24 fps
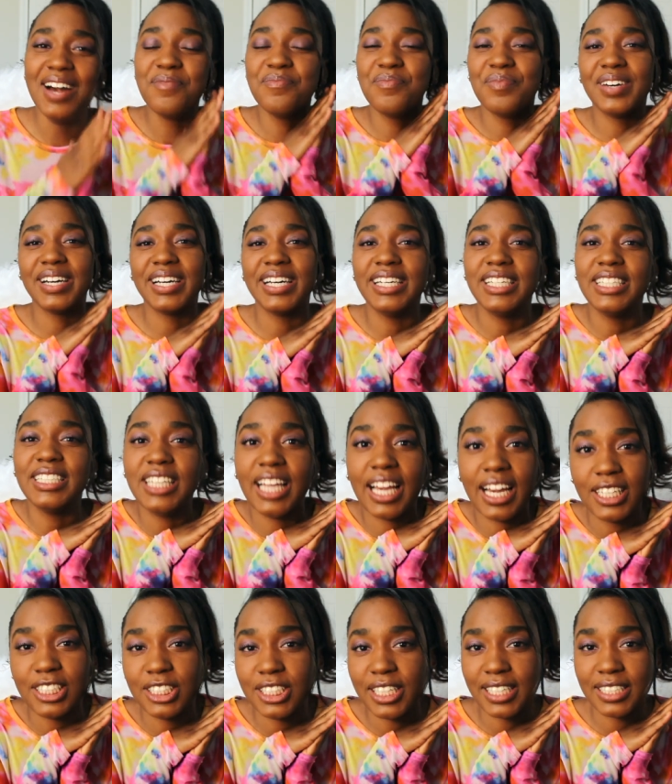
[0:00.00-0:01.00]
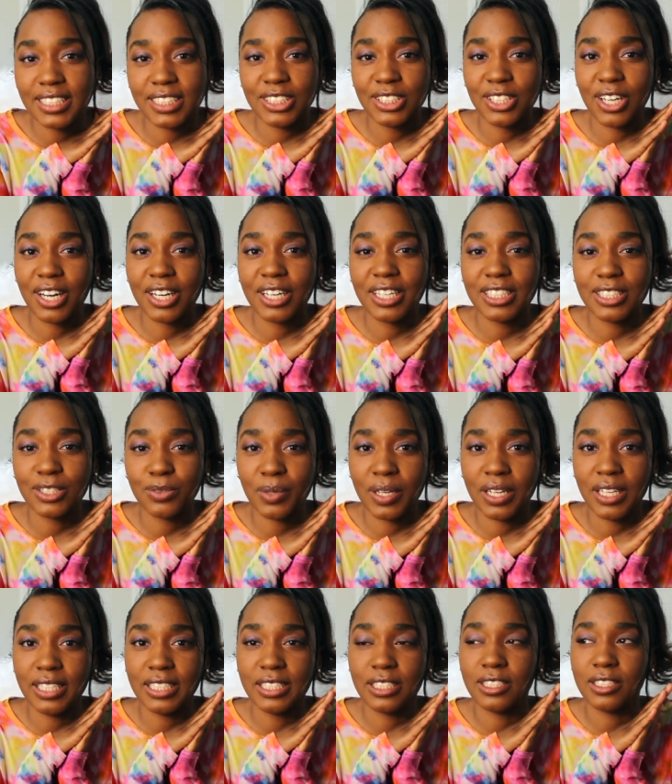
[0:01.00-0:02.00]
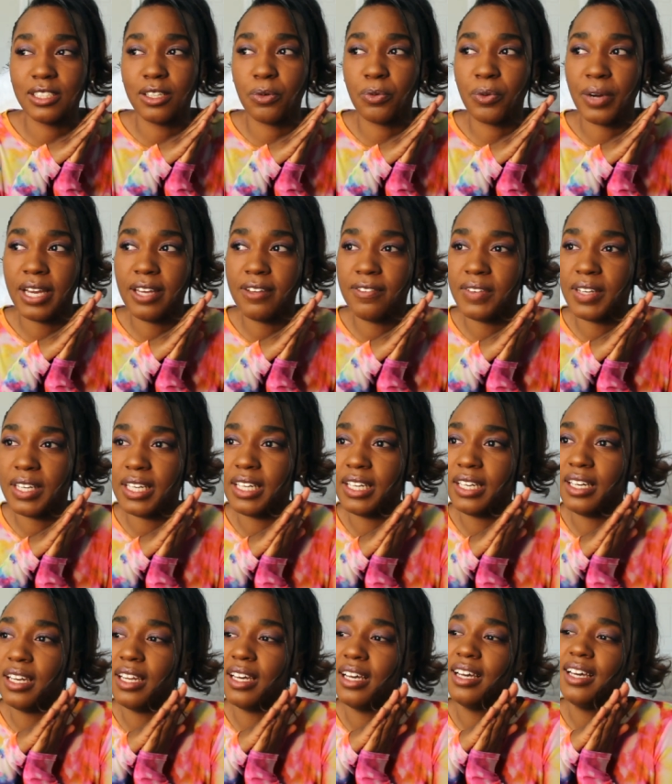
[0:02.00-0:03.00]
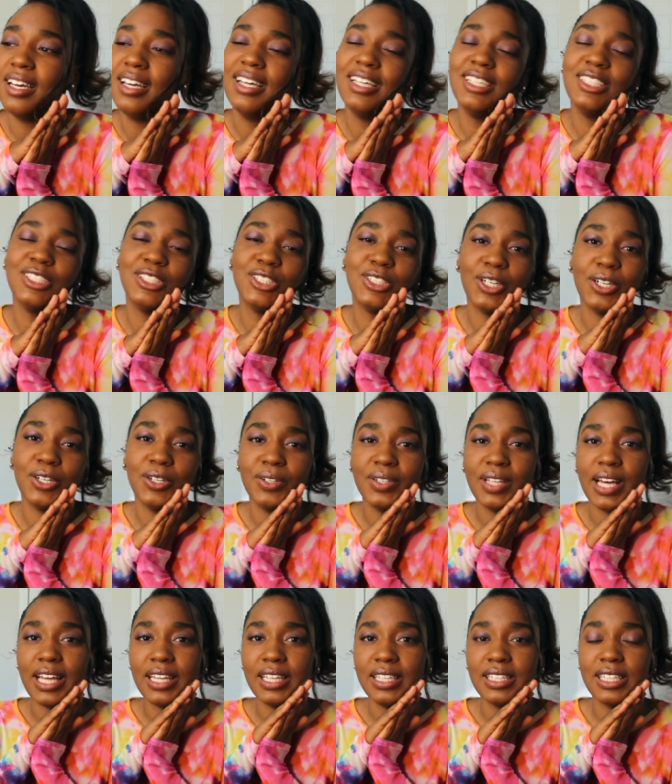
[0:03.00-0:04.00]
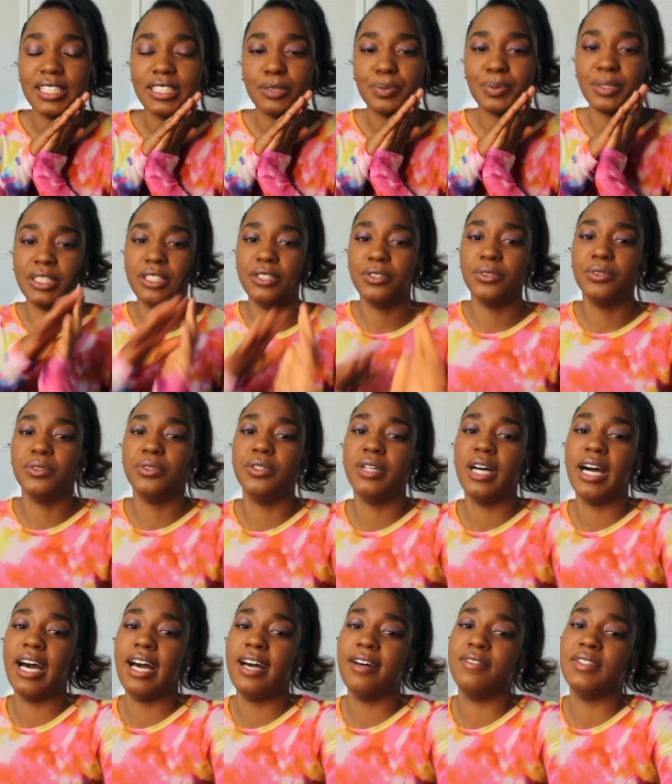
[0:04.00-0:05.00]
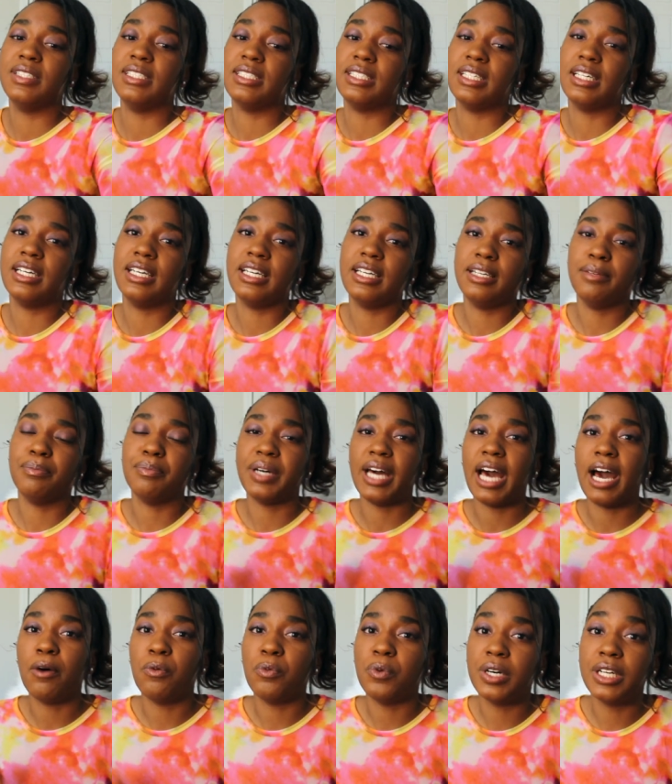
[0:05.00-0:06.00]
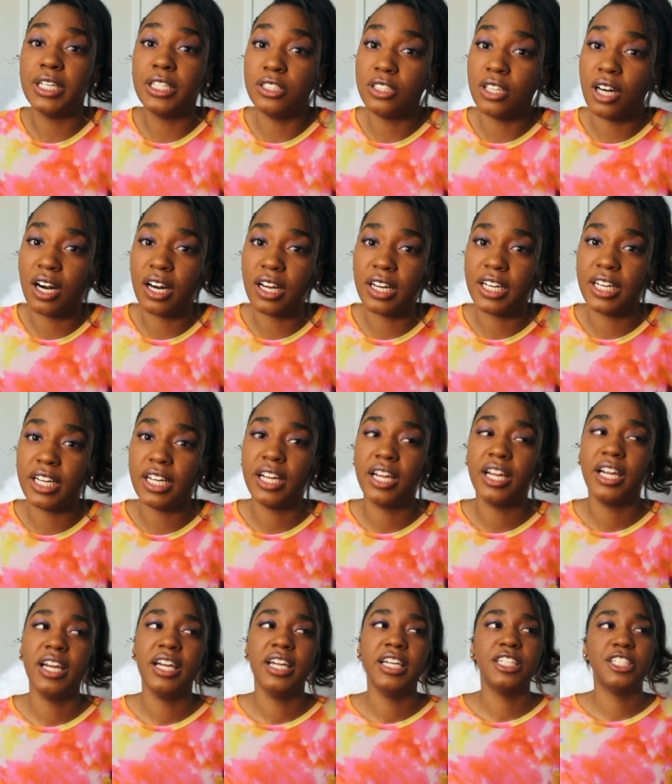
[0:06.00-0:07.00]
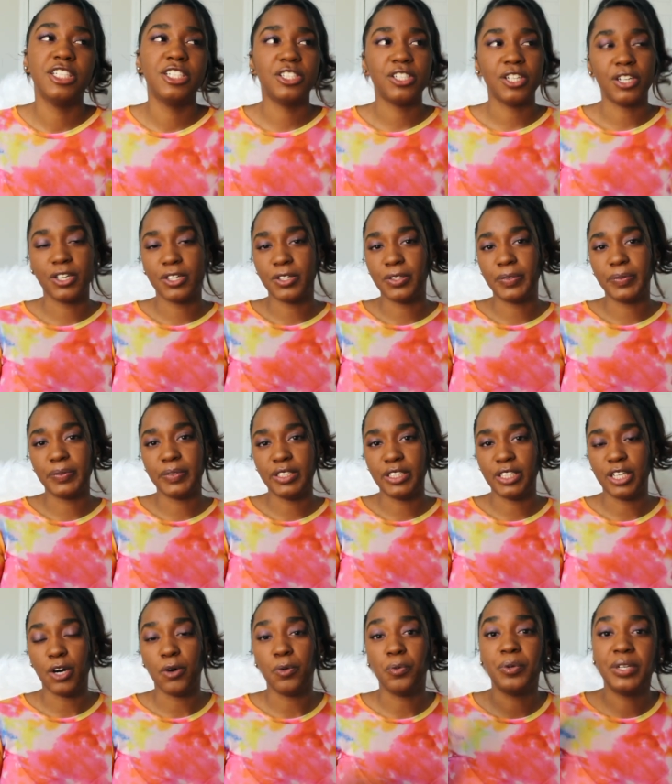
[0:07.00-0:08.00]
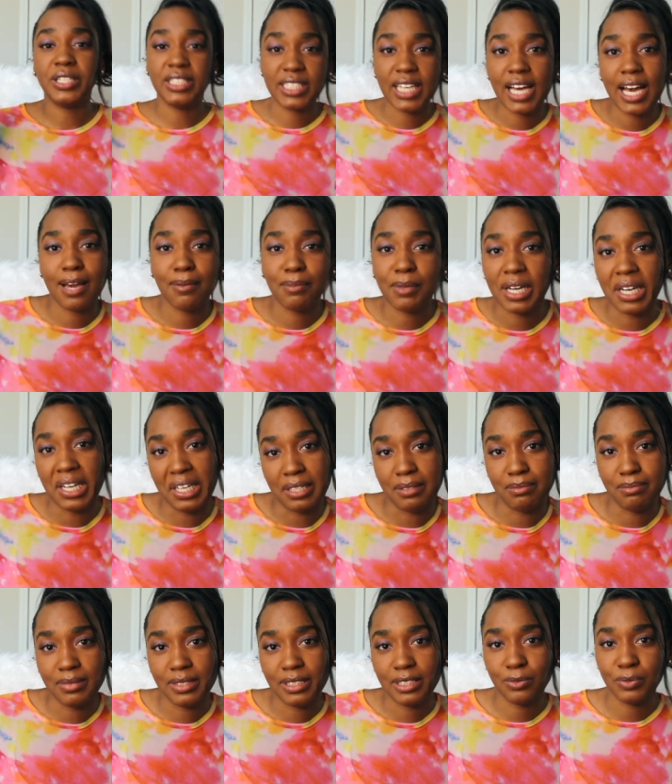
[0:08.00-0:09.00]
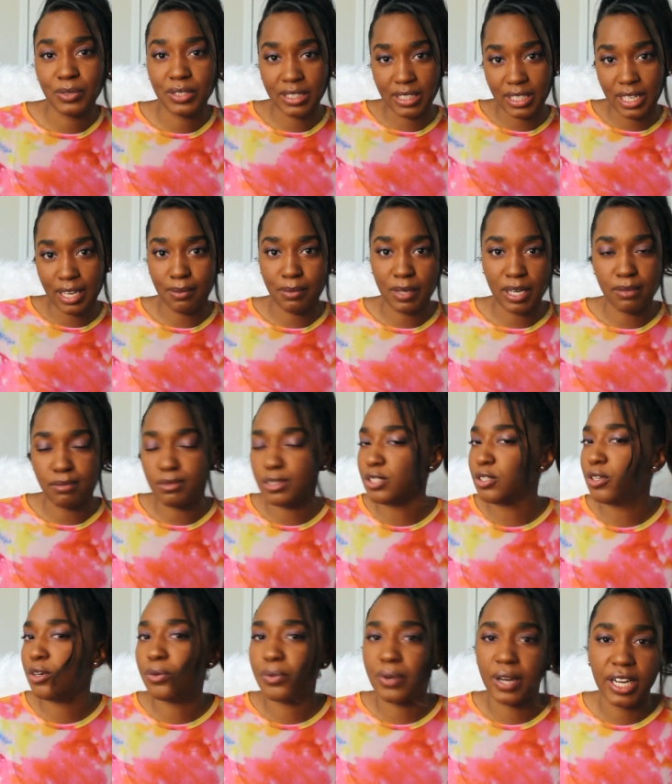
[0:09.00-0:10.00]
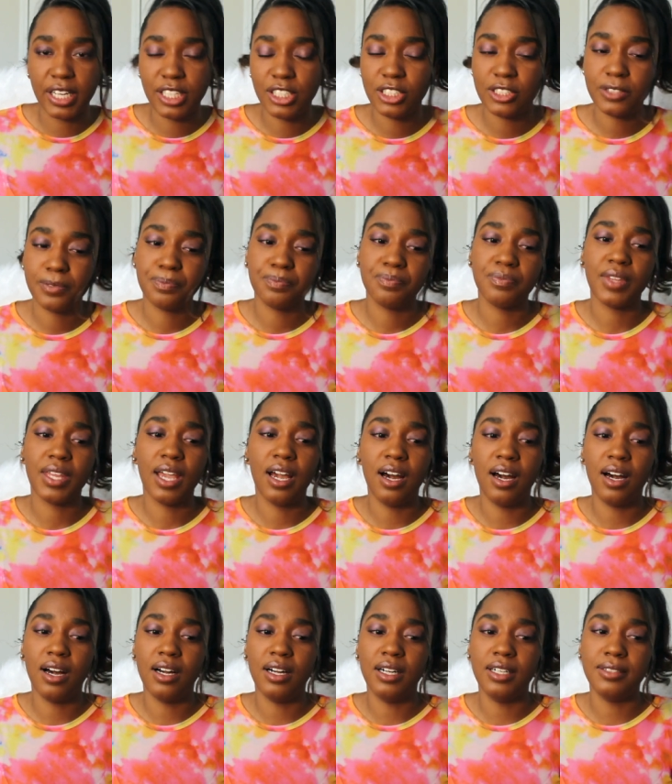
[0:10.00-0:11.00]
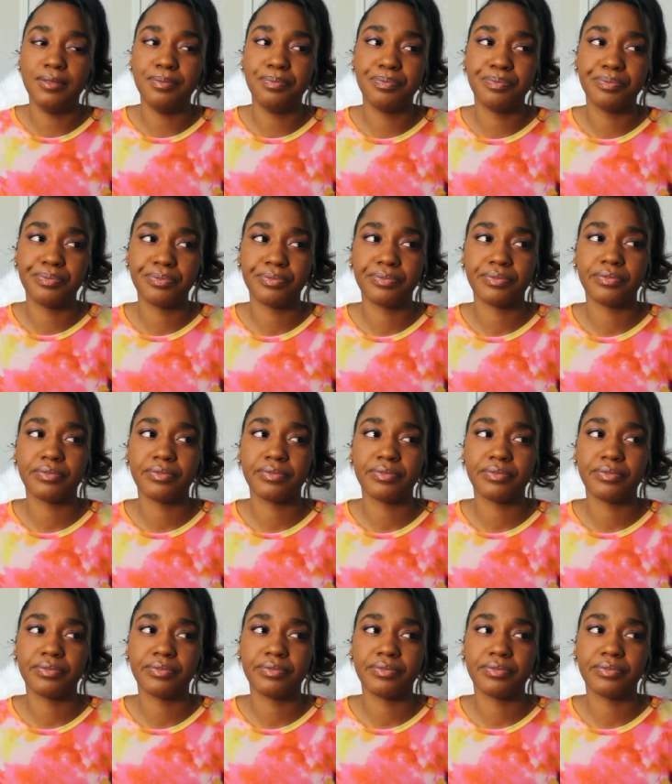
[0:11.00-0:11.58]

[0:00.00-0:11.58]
But yeah, she has a daughter as well as Raven. So I think that's pretty cool. I have a son, but I want a daughter. So, you know, when time comes, when time comes, no rush. Um,